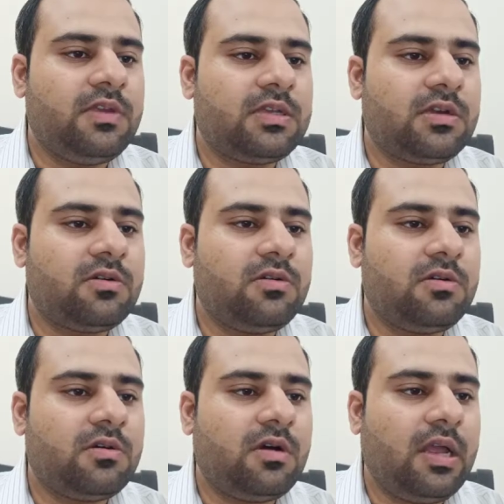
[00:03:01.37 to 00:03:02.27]
weeks ago,
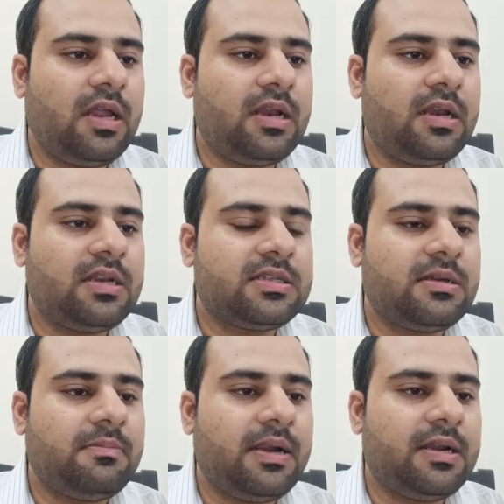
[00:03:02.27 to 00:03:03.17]
and it is
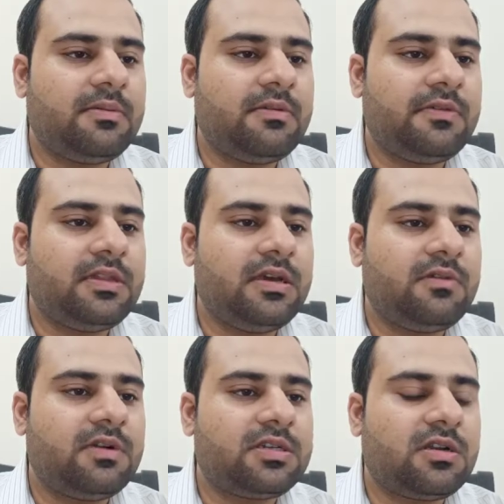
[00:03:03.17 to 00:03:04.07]
compatible with the
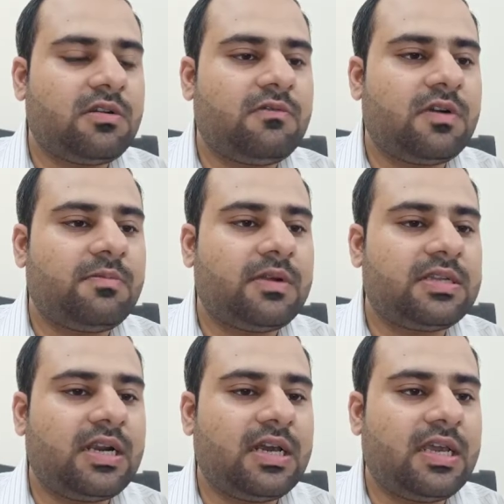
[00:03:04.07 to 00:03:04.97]
version of WordPress
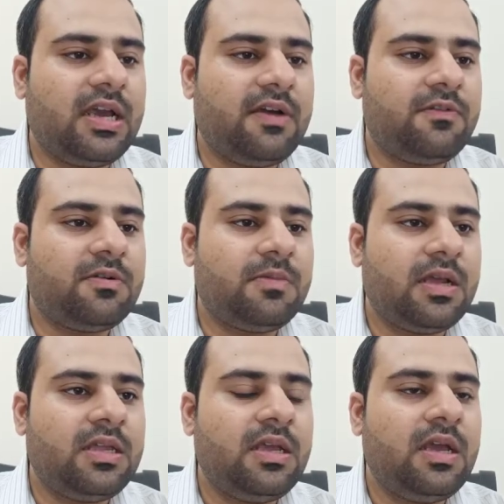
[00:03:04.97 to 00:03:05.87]
that I have on
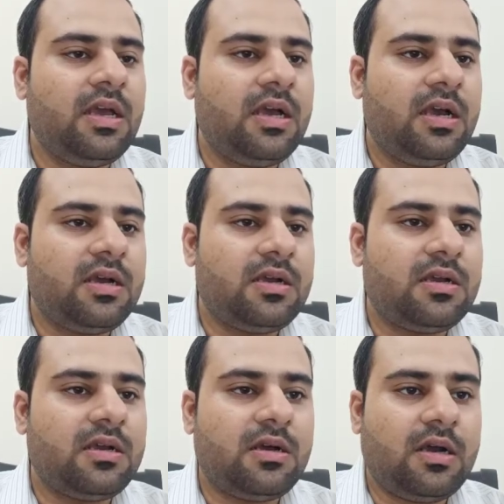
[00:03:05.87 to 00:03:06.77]
my
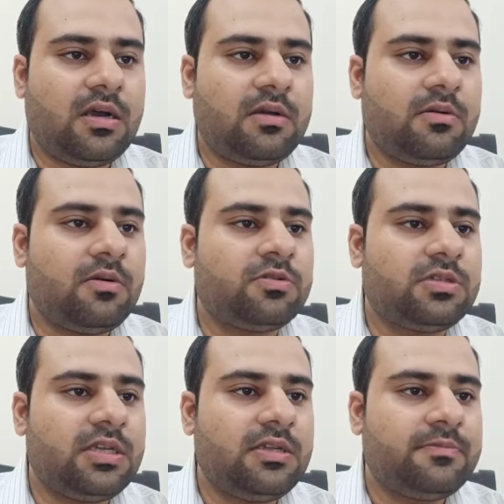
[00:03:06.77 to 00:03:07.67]

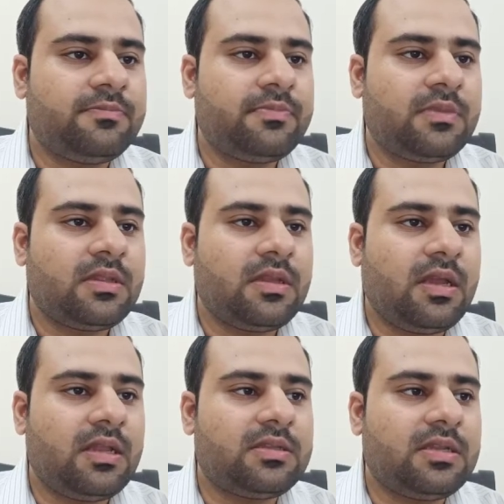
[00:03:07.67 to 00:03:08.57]
hosting.
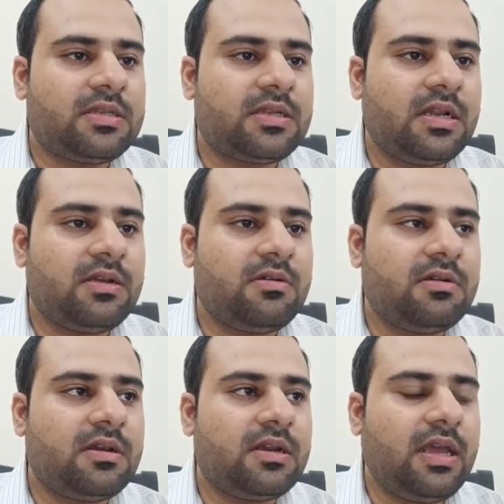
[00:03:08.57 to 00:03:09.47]
And just click
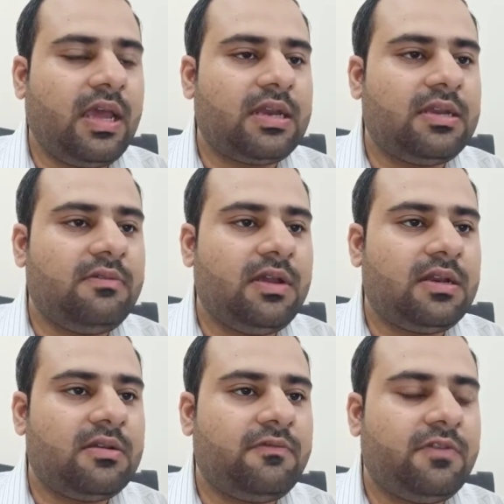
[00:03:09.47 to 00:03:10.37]
on
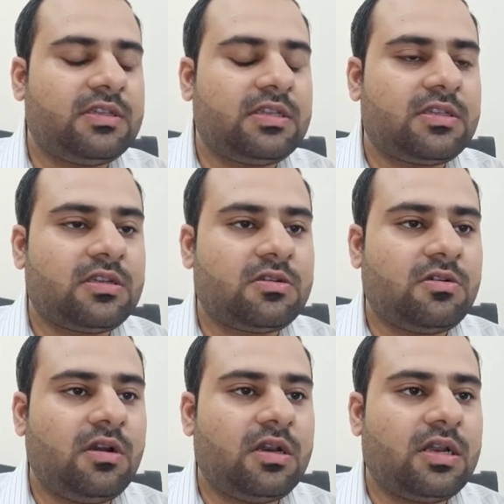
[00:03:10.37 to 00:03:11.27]
activate. Once it's
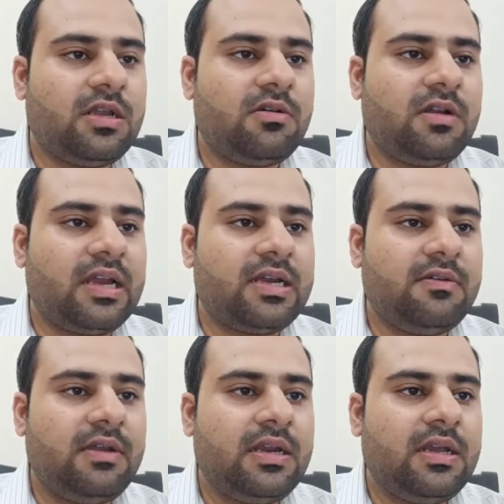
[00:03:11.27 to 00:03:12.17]
installed, click on
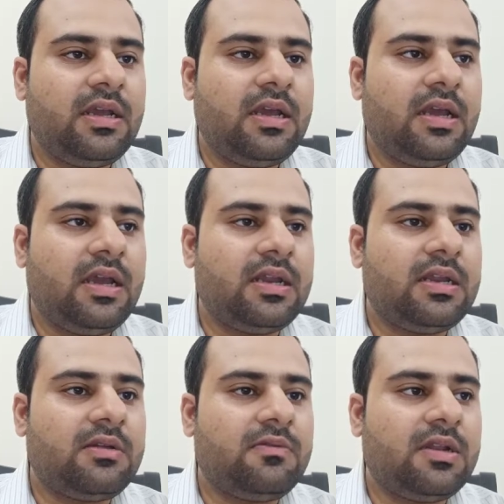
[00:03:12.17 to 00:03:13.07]
activate, and
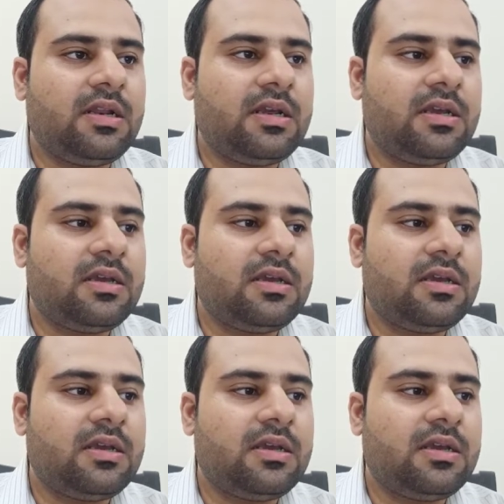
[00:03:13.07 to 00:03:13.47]
it will